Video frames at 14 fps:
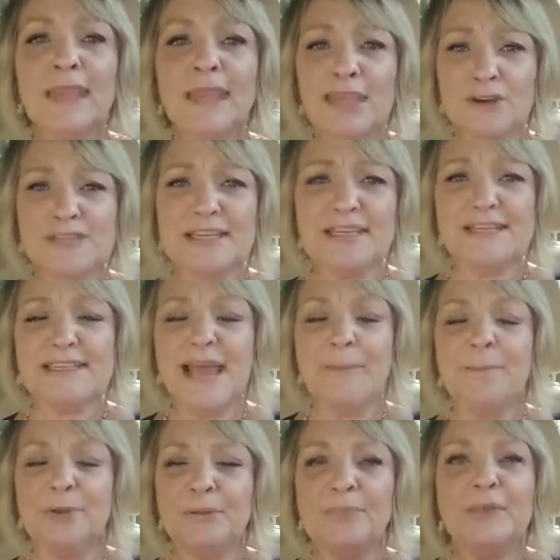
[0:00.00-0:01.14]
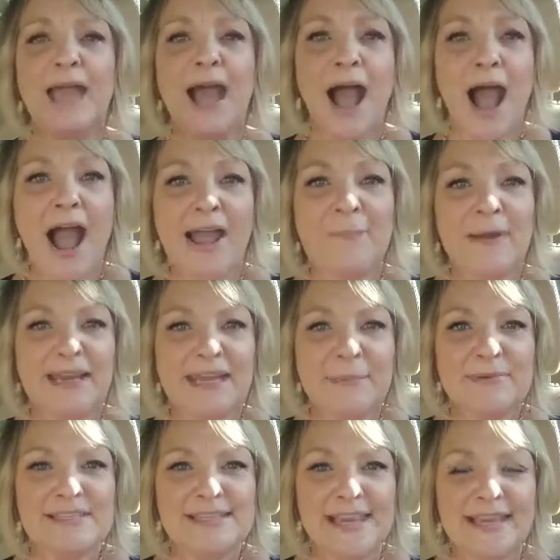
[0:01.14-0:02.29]
Here's an example. Hi, my
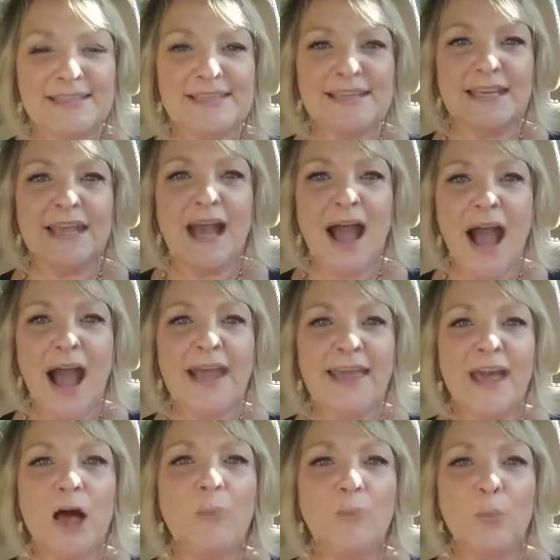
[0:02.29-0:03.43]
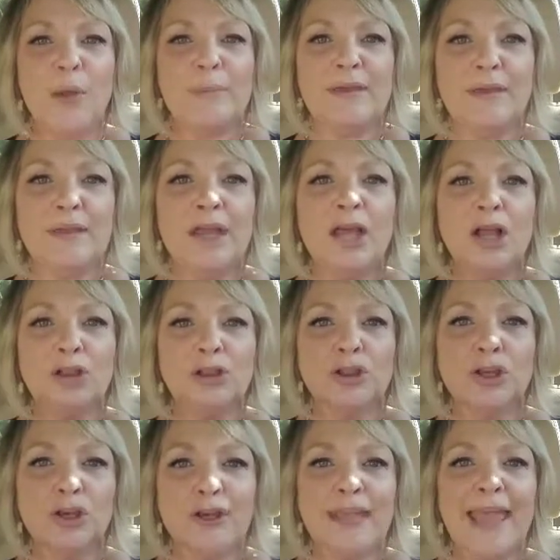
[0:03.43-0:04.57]
name is Nancy. I help women
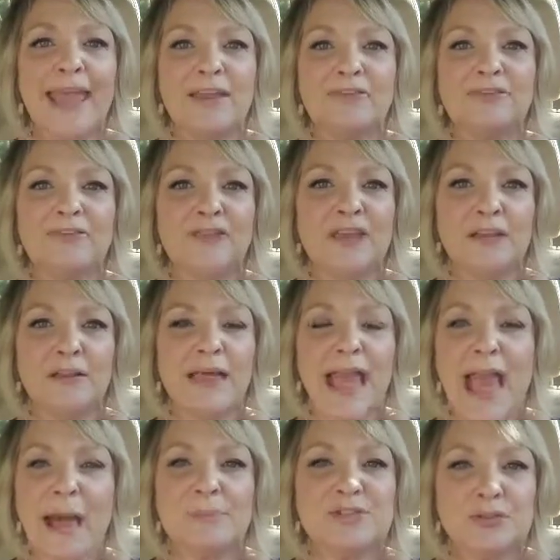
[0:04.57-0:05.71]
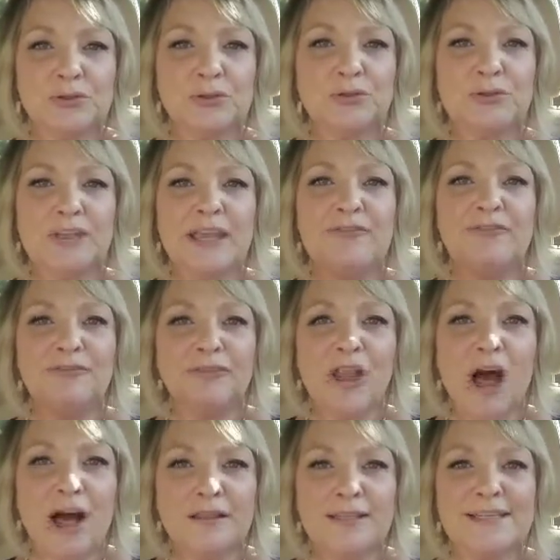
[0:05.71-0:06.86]
look and feel absolutely
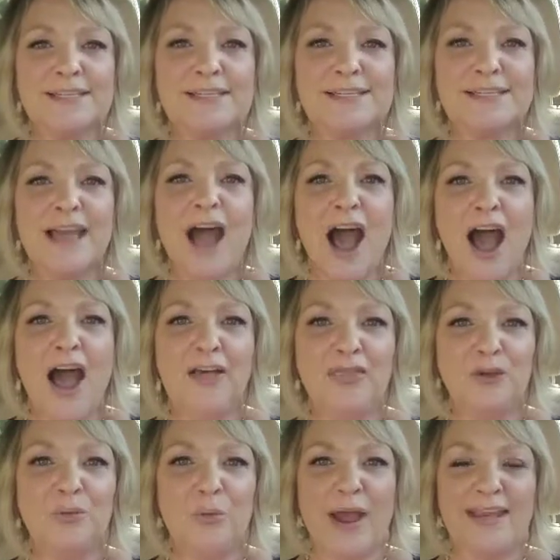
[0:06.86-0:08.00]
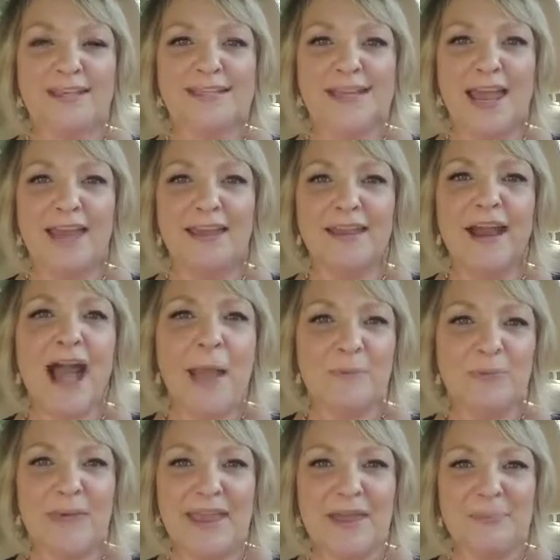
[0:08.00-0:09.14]
flawless on their wedding day. I'm
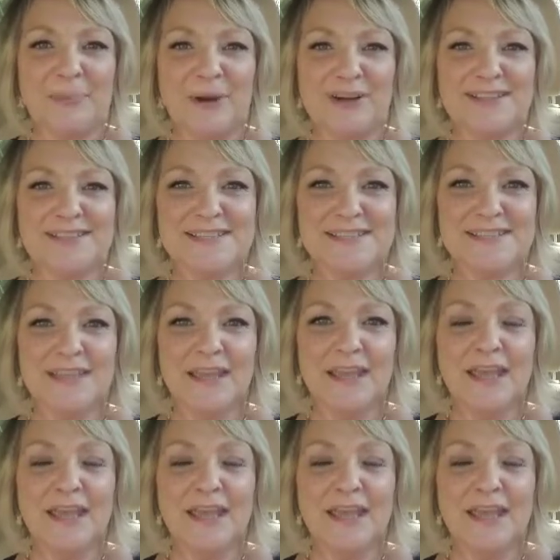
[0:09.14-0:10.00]
a makeup artist.